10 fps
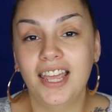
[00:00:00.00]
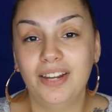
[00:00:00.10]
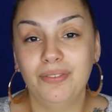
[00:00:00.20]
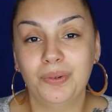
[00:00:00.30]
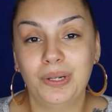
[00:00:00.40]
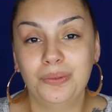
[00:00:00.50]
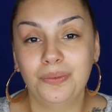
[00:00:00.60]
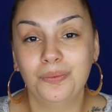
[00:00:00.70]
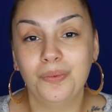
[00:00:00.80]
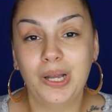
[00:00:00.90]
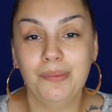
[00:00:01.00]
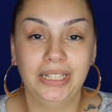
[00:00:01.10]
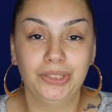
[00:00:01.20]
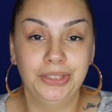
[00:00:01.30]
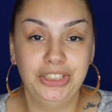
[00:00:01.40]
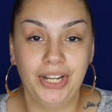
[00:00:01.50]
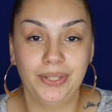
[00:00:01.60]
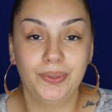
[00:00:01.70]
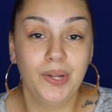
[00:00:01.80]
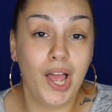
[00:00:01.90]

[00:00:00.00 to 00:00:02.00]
Hey everyone, welcome back to my channel.